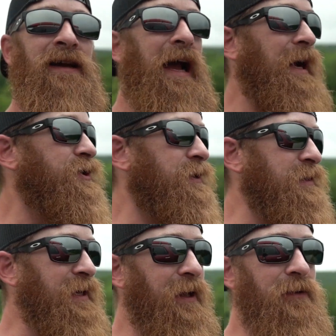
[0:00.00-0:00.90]
Actually,
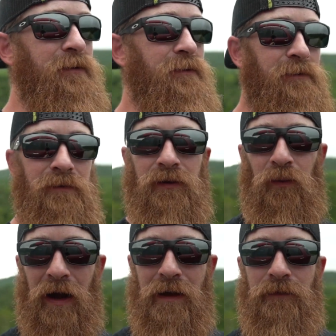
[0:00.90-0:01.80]
Taylor, the
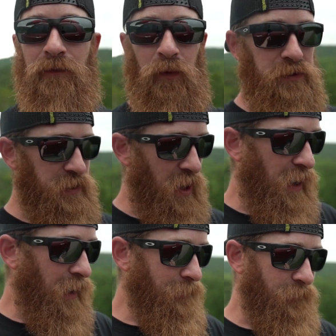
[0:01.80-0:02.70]
wife, was
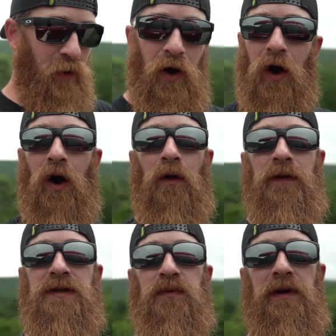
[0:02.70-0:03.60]
off all
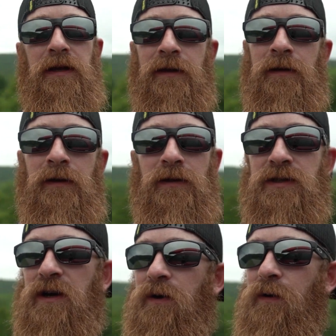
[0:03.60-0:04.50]
this week.
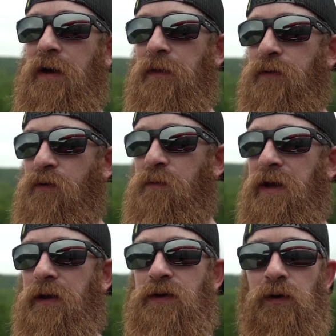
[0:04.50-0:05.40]
So it threw
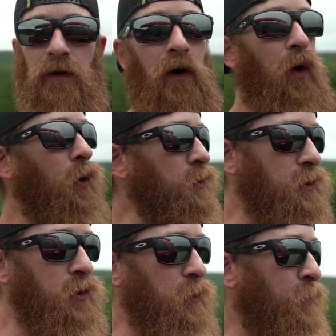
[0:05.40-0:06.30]
me into a
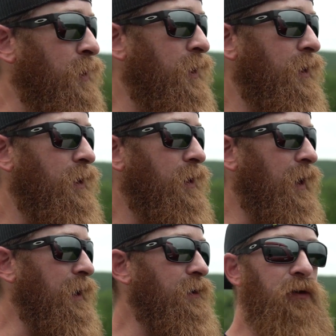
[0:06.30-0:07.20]
whole loop.
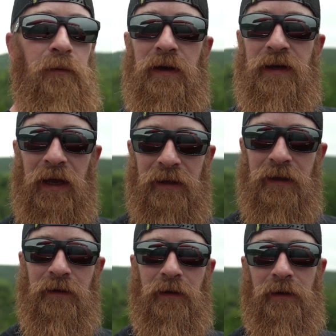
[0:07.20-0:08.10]
I didn't do my
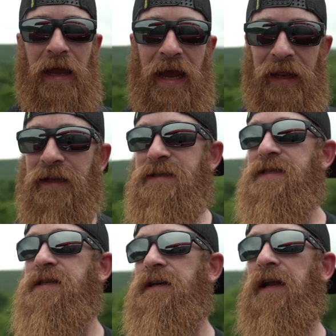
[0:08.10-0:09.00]
daily
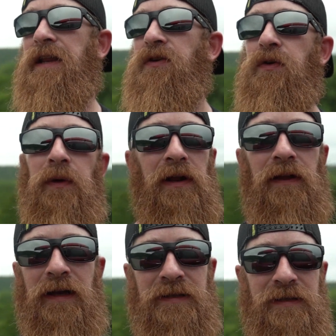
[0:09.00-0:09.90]
edits. I didn't do any
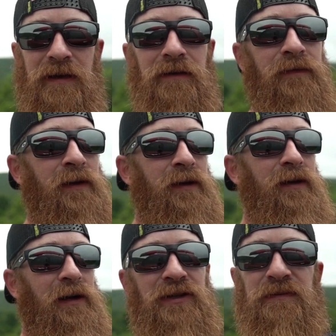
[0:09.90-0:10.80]
of that stuff.
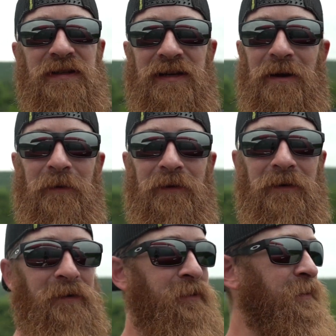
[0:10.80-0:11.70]
I just spent time with
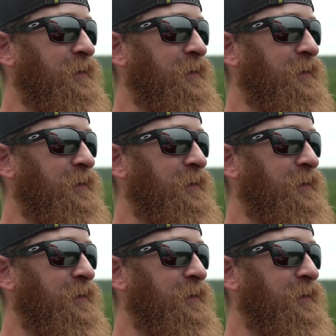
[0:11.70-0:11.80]
her.